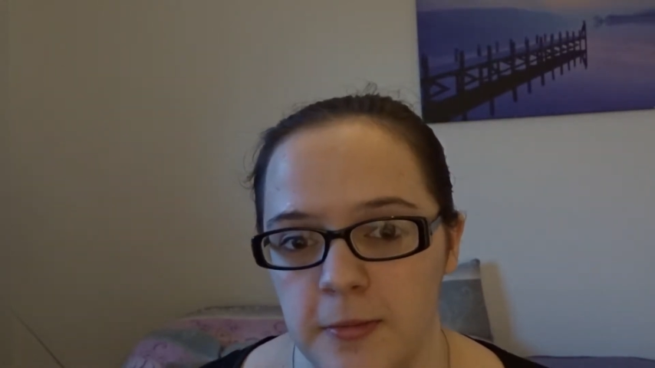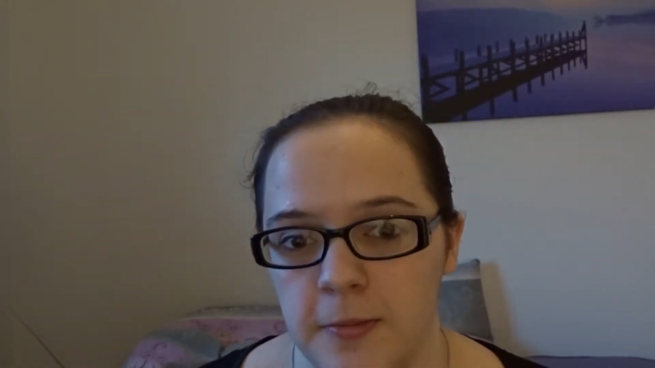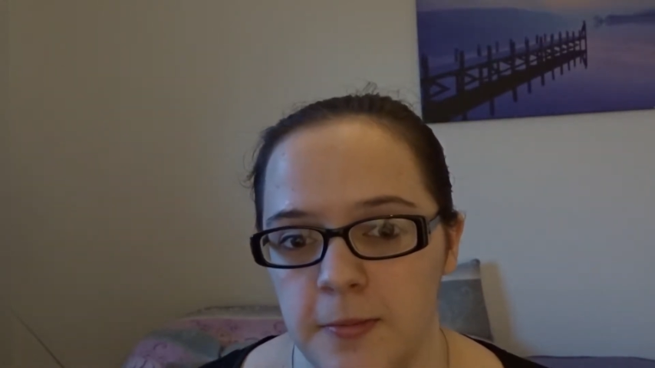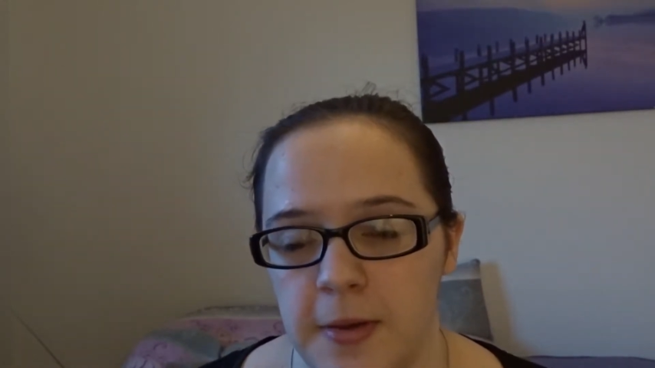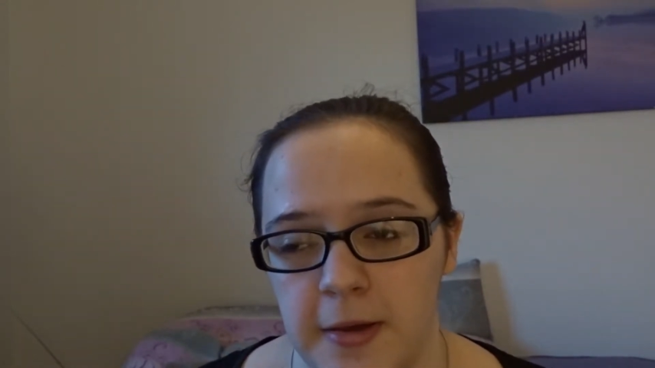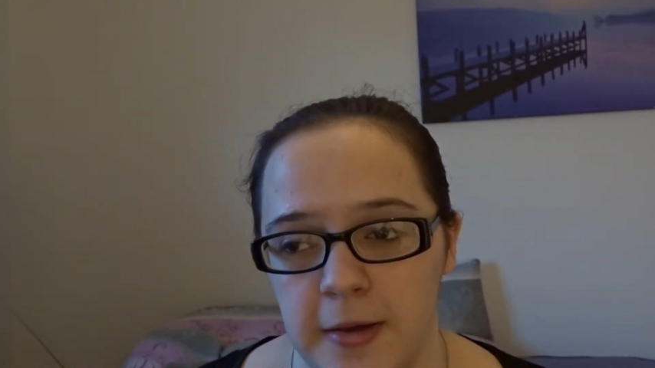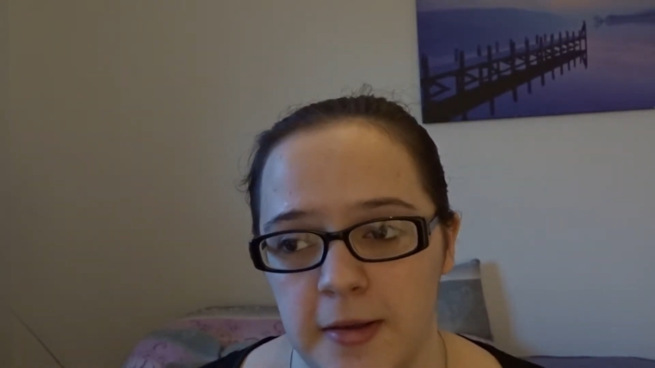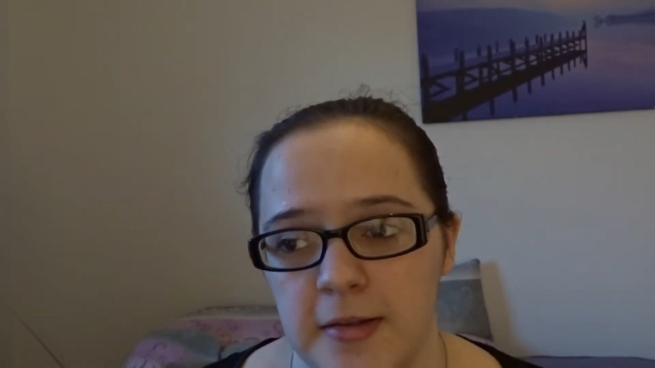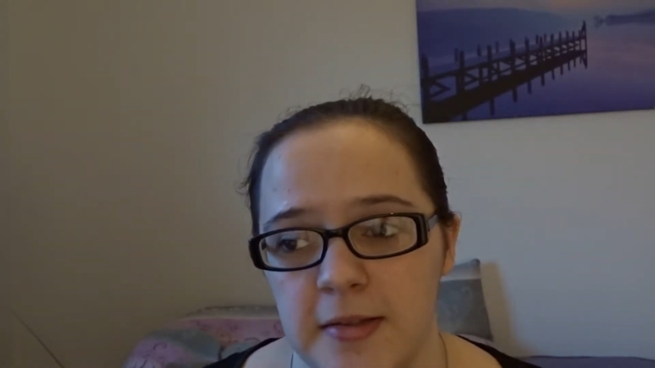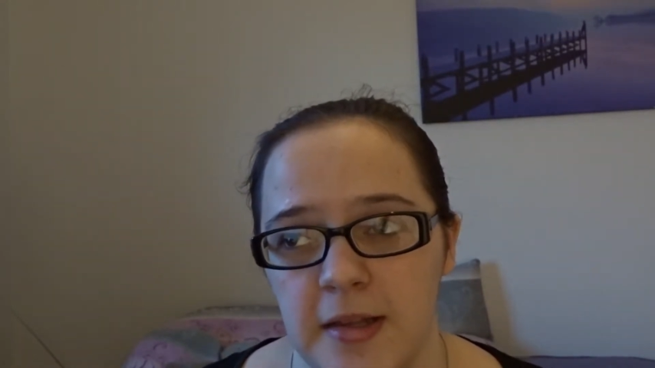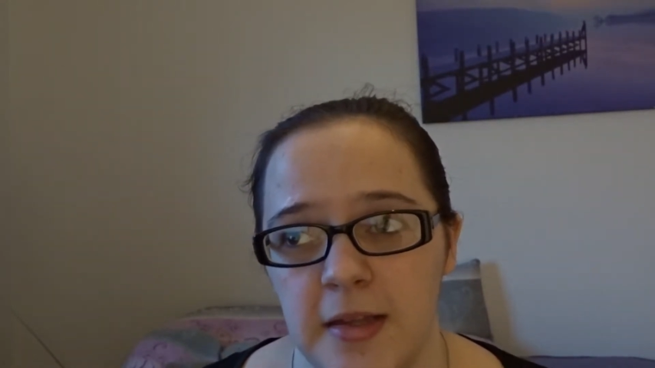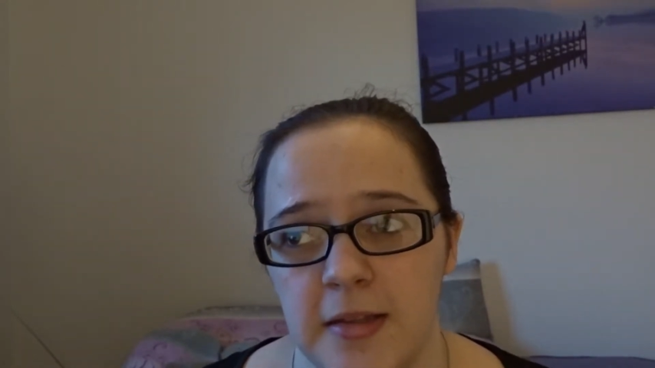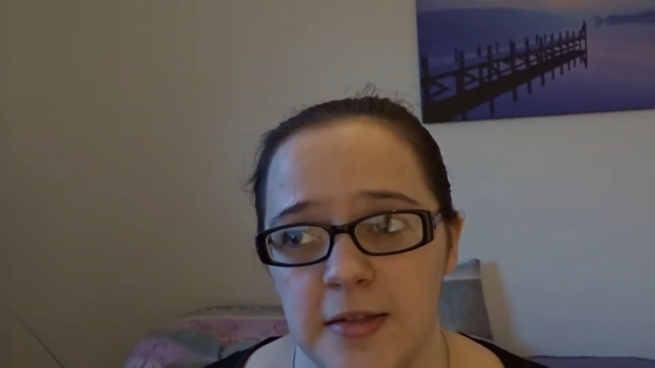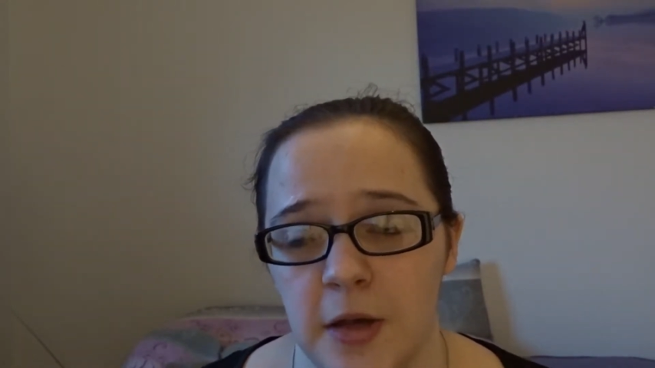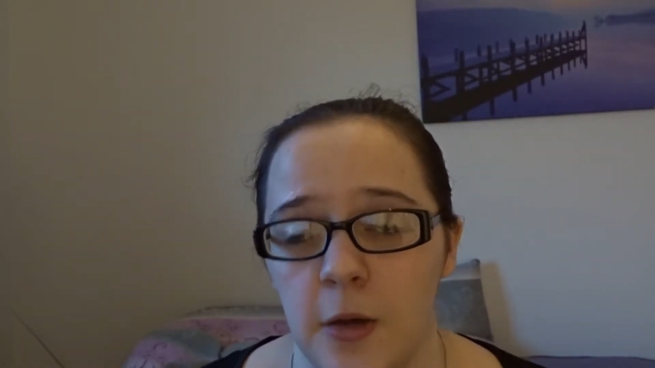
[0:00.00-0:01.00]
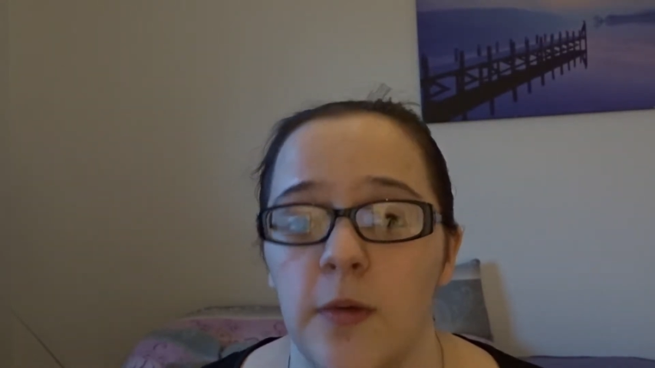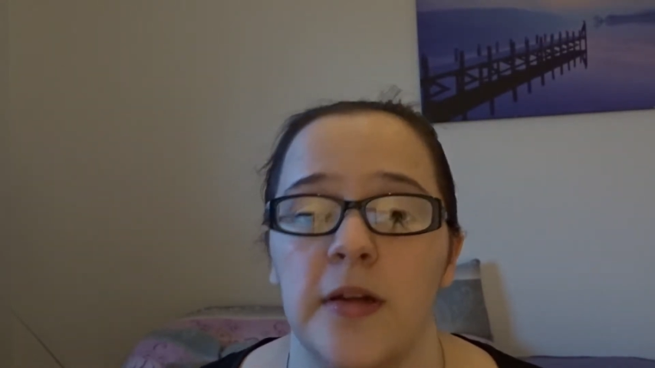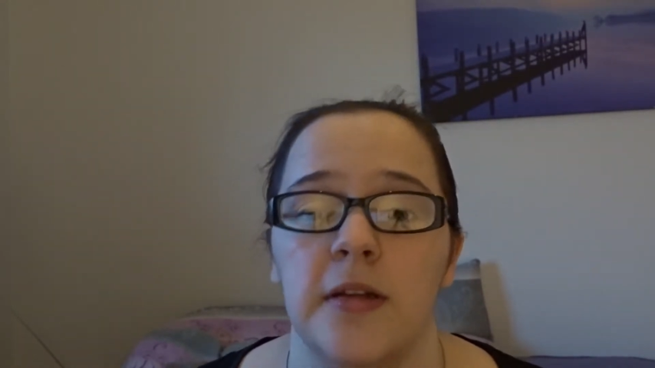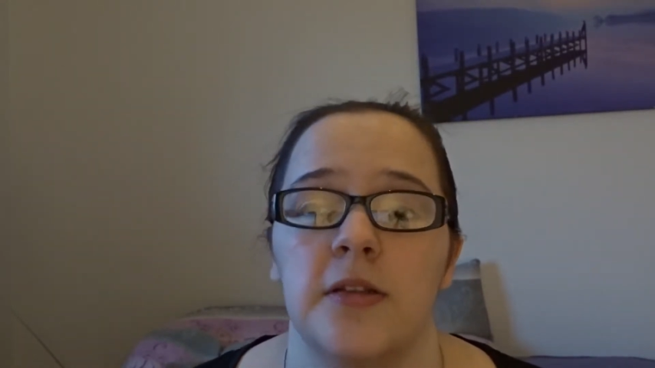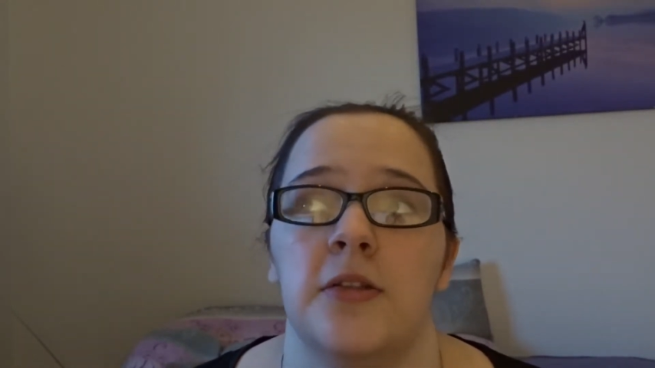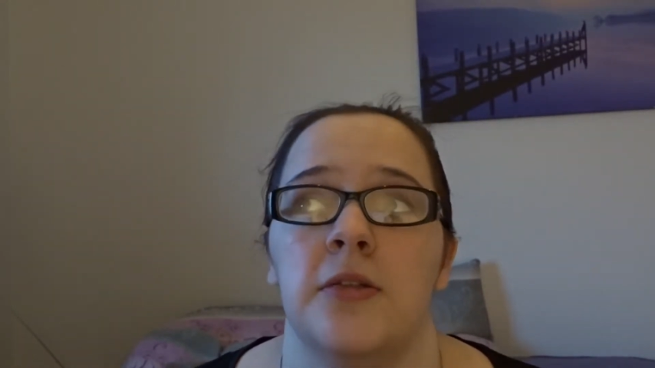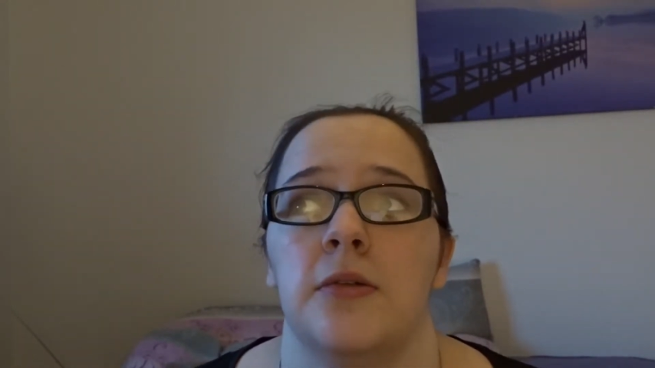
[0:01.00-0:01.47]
because it's gonna